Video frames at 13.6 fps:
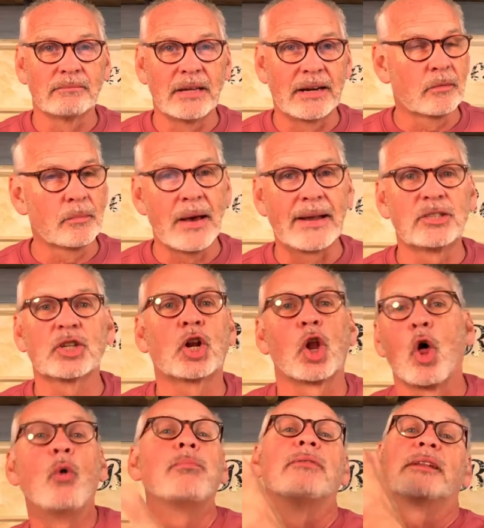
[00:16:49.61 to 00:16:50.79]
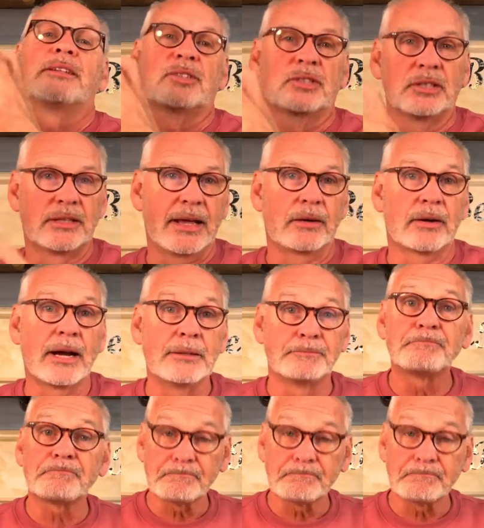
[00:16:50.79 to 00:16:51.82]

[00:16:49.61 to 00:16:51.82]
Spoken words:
Man, everybody's a globalist today, right?